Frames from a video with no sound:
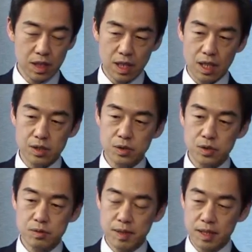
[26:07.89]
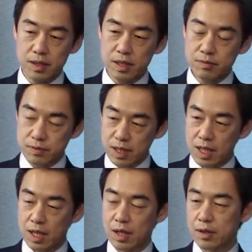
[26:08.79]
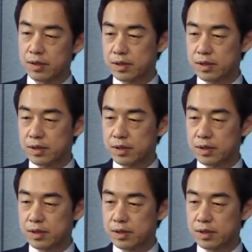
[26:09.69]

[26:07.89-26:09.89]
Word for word: uh, to make if uh,